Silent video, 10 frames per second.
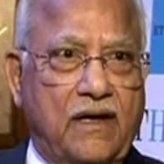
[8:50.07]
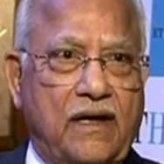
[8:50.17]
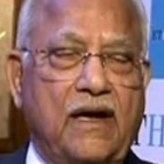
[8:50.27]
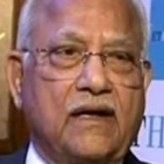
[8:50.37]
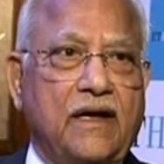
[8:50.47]

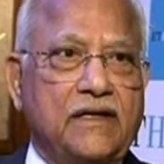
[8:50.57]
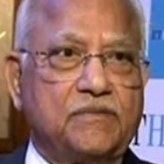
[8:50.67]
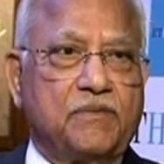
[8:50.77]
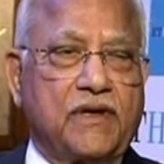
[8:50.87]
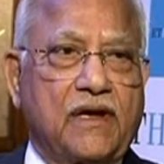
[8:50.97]
Karnataka
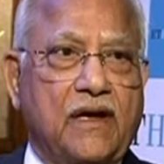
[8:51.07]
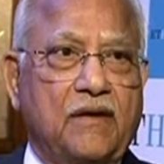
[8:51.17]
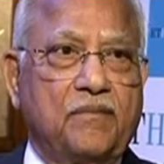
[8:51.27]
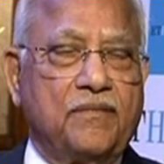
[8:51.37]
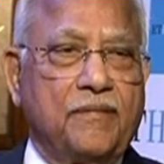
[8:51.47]
is picking
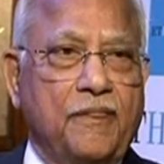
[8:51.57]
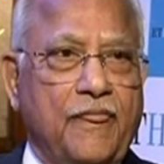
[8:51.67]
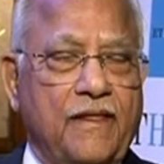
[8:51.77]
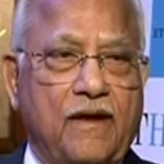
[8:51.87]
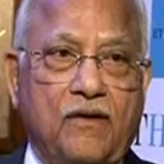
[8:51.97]
up.
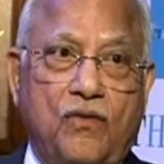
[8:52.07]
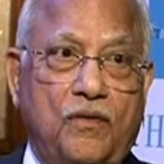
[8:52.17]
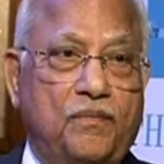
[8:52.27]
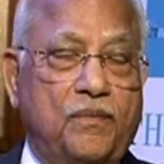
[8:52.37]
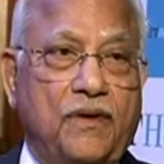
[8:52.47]
I hope,